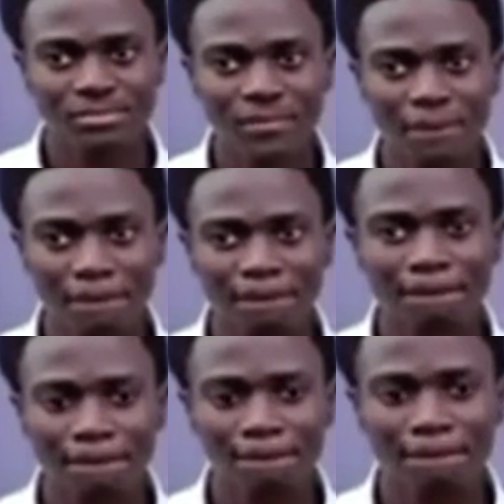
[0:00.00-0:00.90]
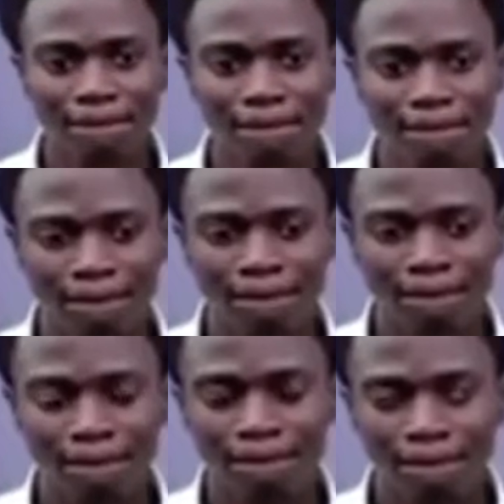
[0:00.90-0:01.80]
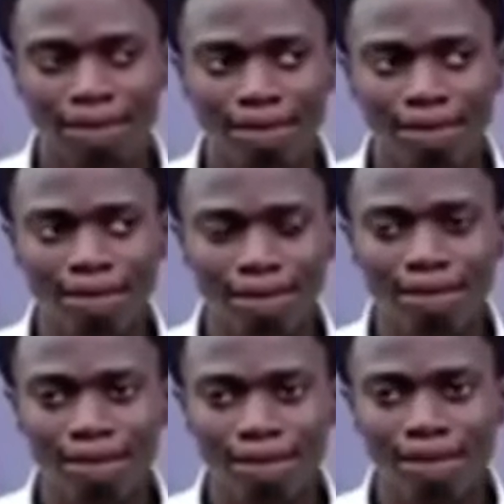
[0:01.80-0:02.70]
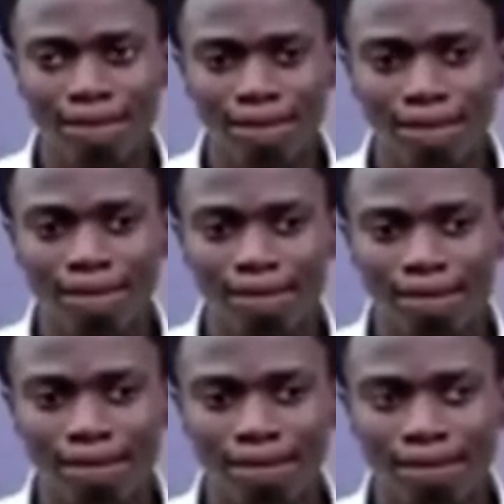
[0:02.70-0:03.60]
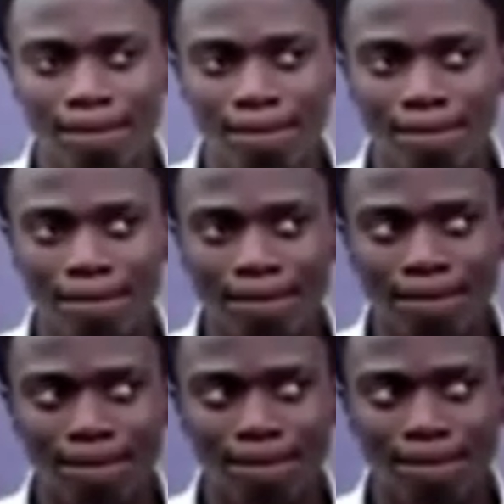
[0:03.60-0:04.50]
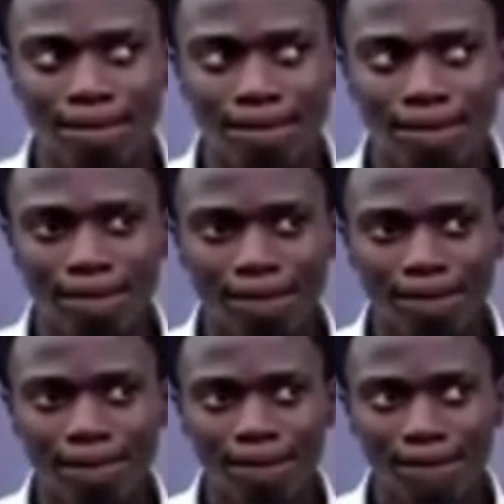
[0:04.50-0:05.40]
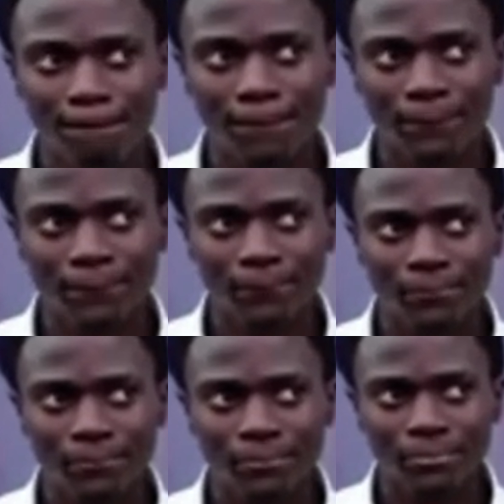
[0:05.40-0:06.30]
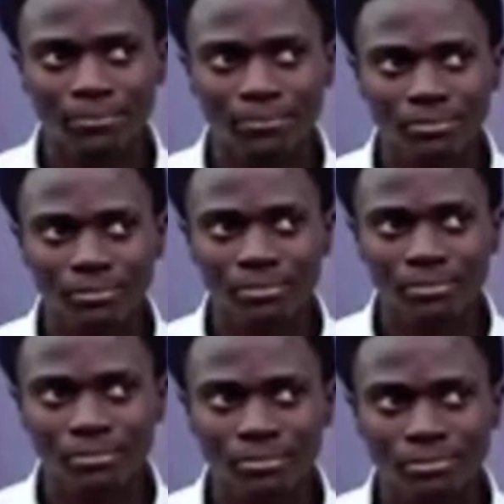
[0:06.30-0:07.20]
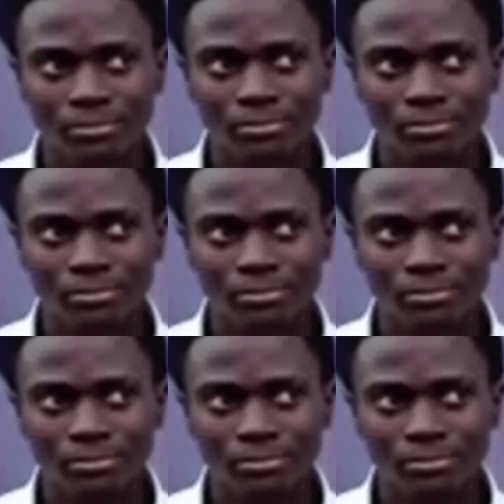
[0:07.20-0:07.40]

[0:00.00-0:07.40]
The person shown says nothing.